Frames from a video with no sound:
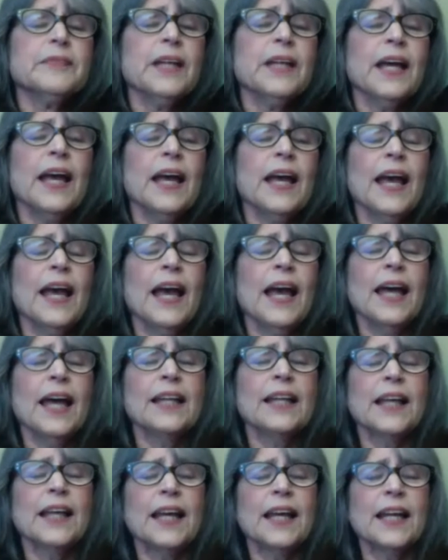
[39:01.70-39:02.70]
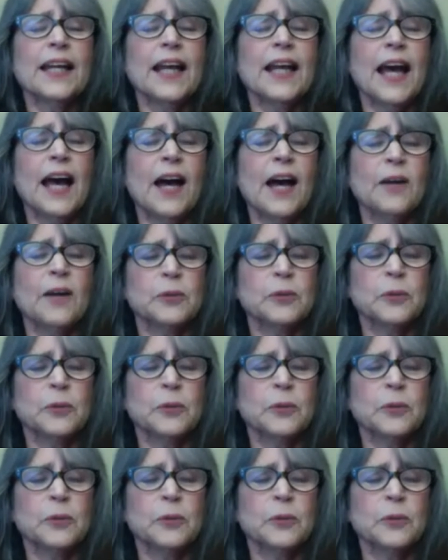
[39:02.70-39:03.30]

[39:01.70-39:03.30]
and let it out.